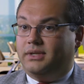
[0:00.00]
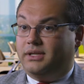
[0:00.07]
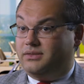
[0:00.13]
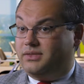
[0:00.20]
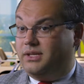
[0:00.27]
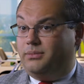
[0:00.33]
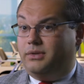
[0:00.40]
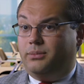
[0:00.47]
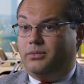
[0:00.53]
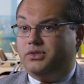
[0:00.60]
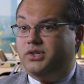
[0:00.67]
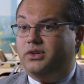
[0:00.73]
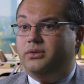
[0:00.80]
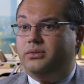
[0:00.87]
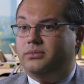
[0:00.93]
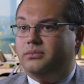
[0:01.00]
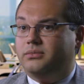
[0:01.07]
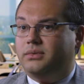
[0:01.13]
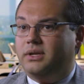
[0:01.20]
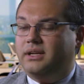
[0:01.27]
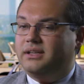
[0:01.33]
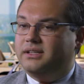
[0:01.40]
Now, tip number two,
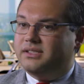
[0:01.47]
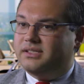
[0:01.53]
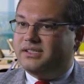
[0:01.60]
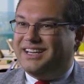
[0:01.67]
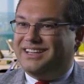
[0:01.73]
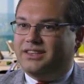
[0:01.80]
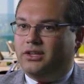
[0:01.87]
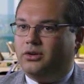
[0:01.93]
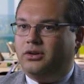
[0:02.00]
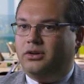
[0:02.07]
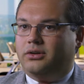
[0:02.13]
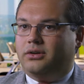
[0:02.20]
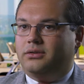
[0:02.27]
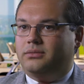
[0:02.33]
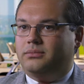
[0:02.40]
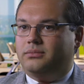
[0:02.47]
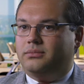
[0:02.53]
set the hook.